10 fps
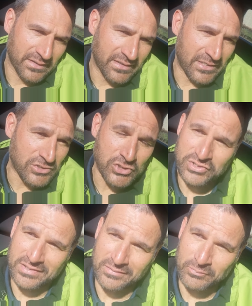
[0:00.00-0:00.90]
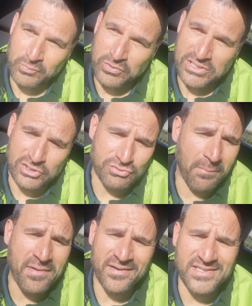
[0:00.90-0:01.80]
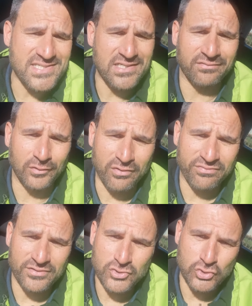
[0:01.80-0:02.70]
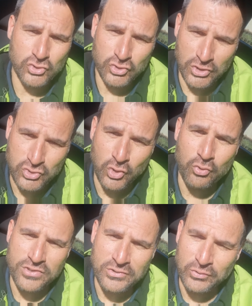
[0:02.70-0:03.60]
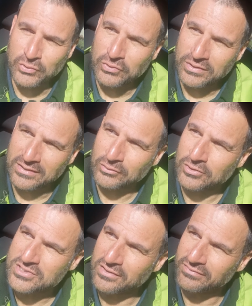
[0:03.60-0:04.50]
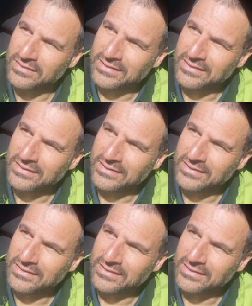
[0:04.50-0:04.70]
then it's just, you're swimming in a sea of love, so that's all you know, in God's love.